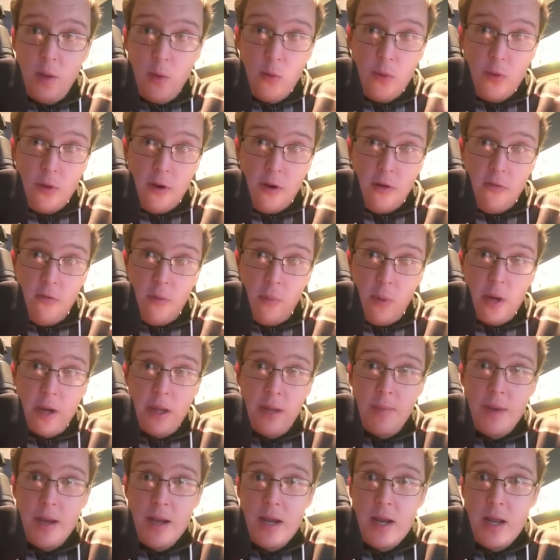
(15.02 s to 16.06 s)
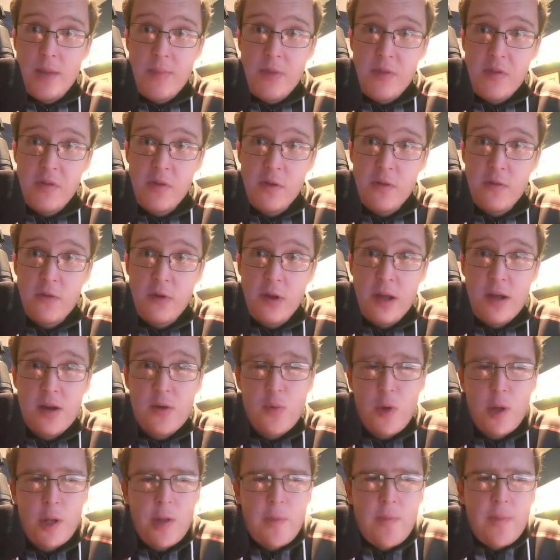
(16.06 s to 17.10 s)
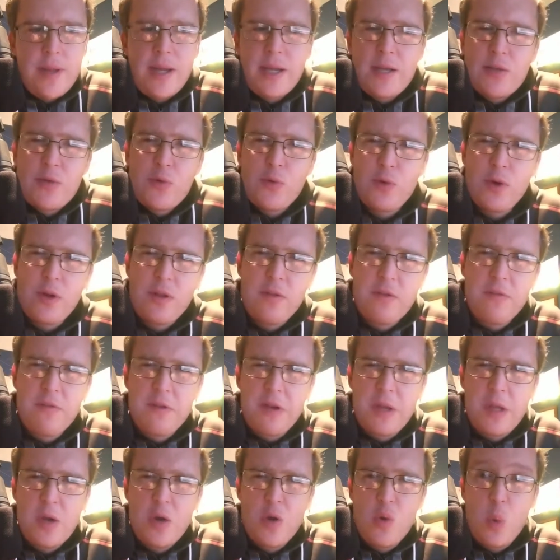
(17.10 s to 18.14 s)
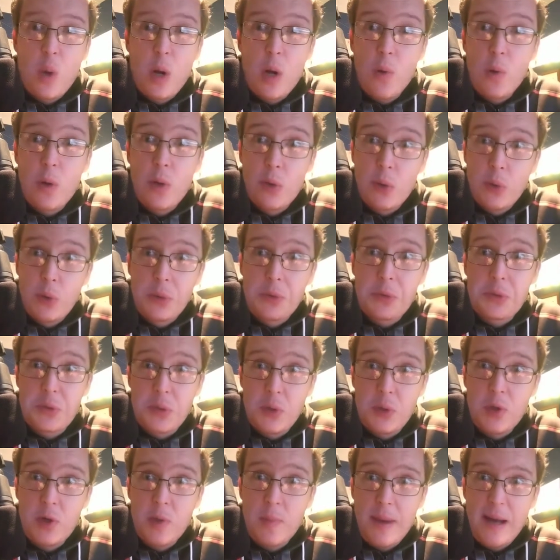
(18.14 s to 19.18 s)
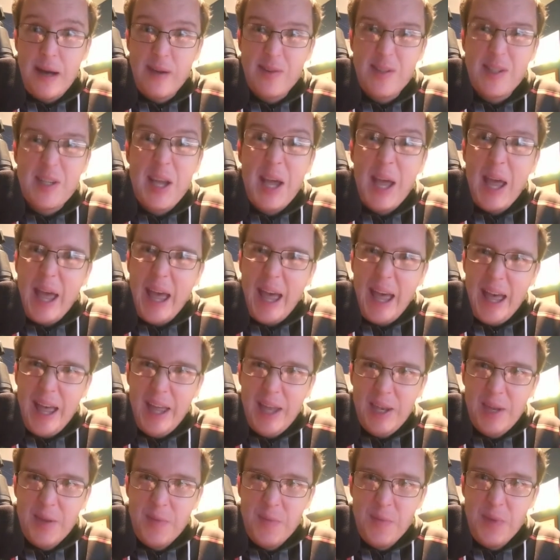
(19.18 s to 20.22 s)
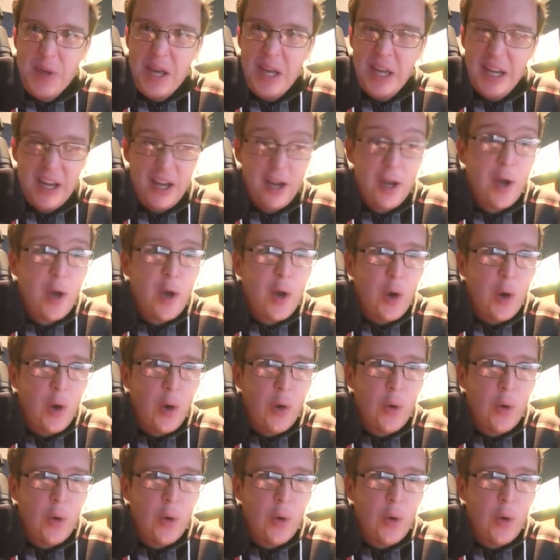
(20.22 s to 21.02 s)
Hello there everybody, my name is Silver and welcome back to another video where we're going to talk about anime.